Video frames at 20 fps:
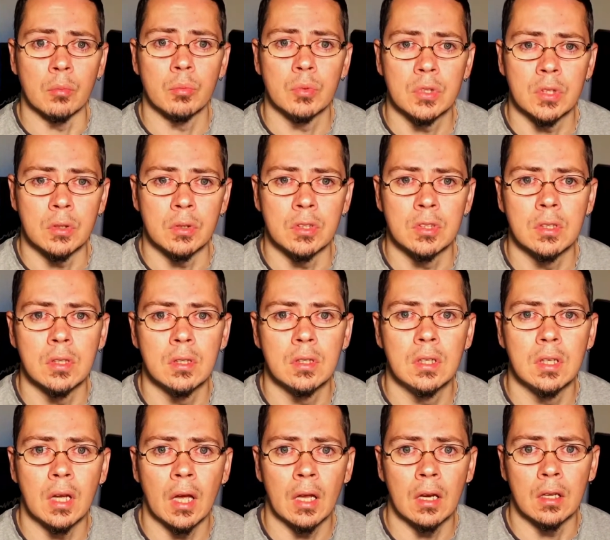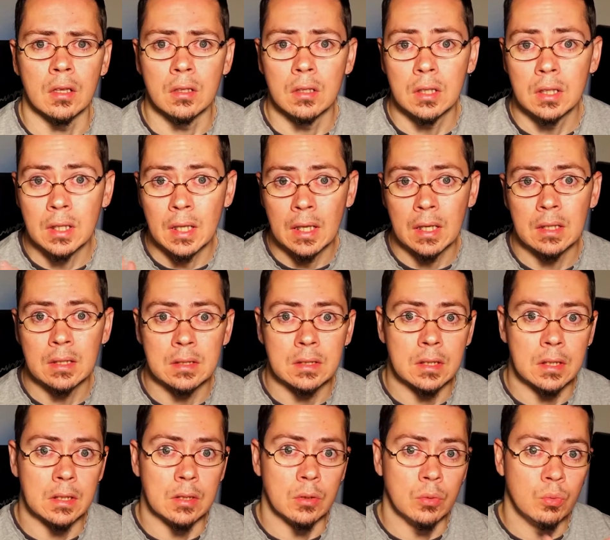so it's good to kind of look at that and
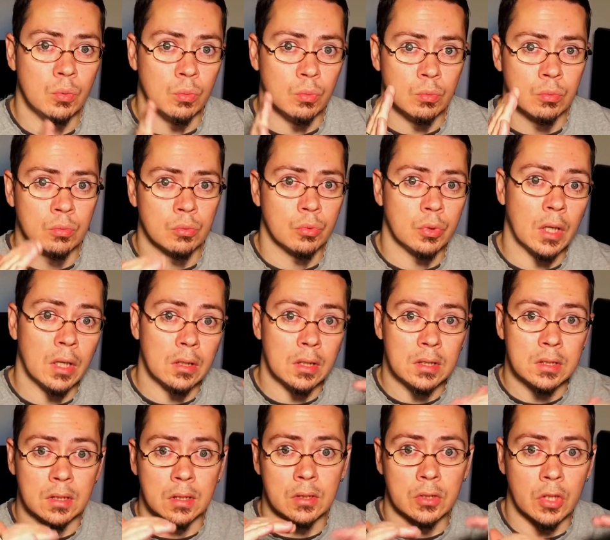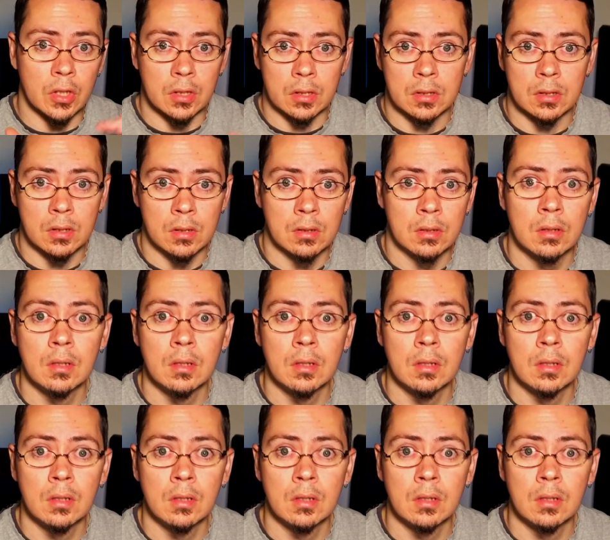say, ooh, yeah, let's adjust.